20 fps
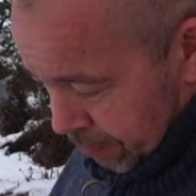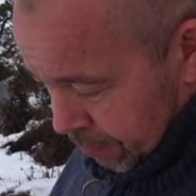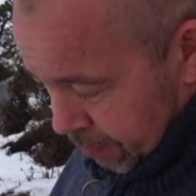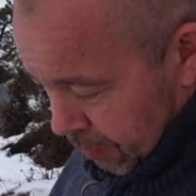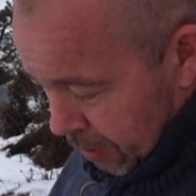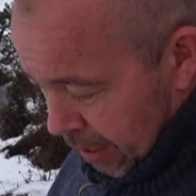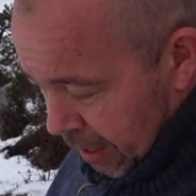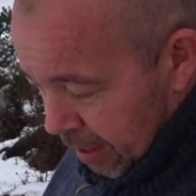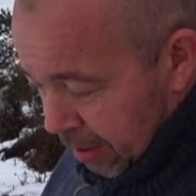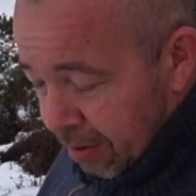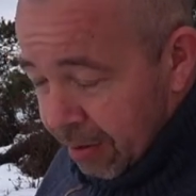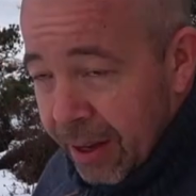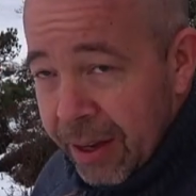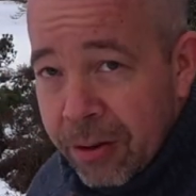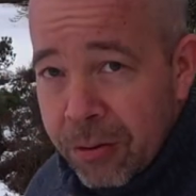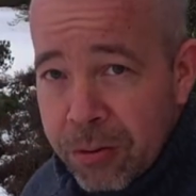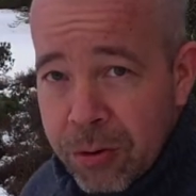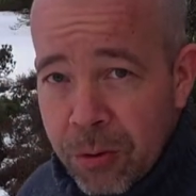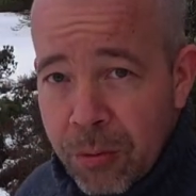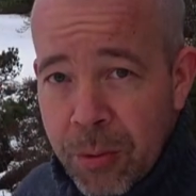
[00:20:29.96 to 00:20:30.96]
Okay, thank
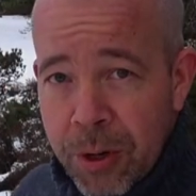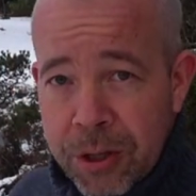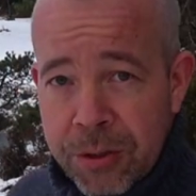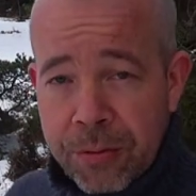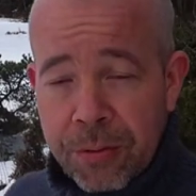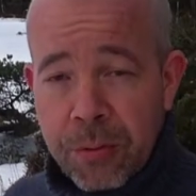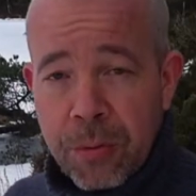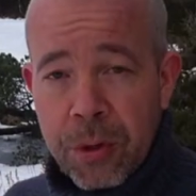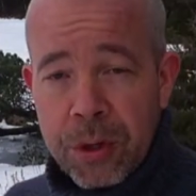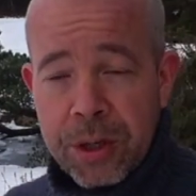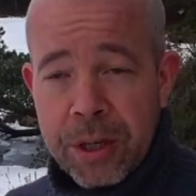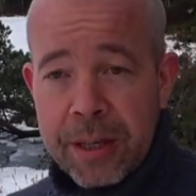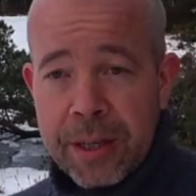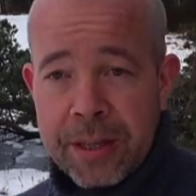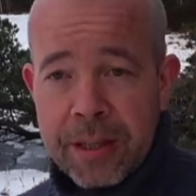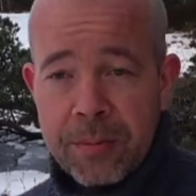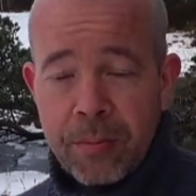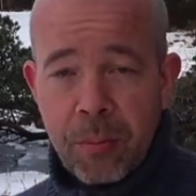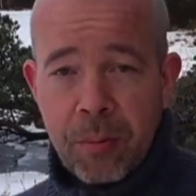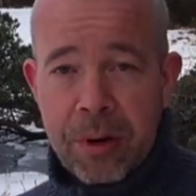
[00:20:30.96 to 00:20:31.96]
you so much for watching
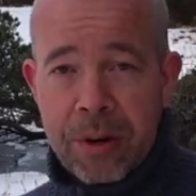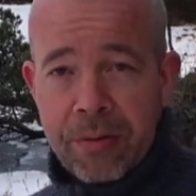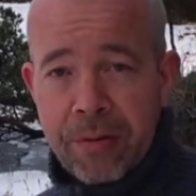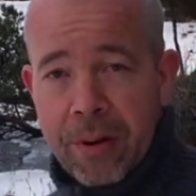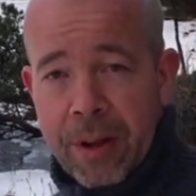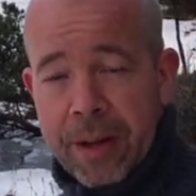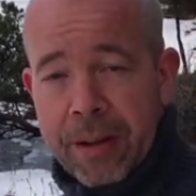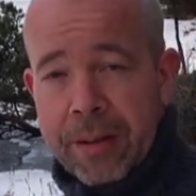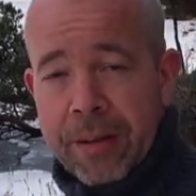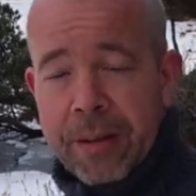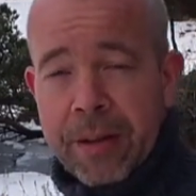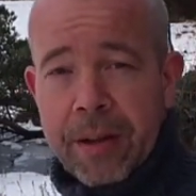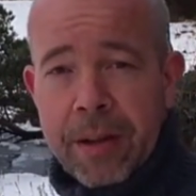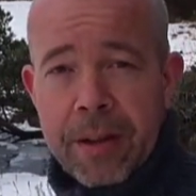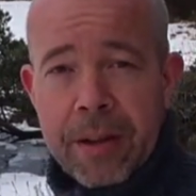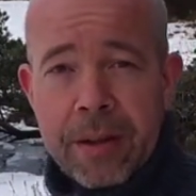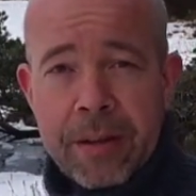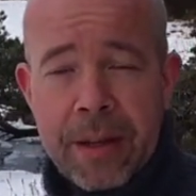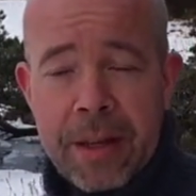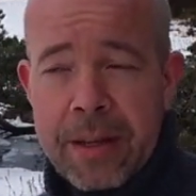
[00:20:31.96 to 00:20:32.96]
this pre-flight
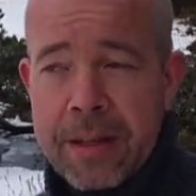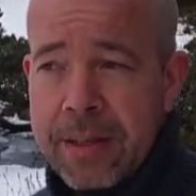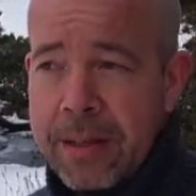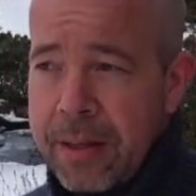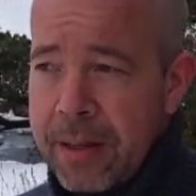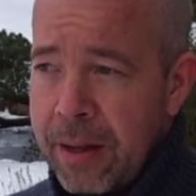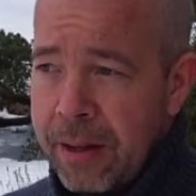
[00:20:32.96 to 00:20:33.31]
test.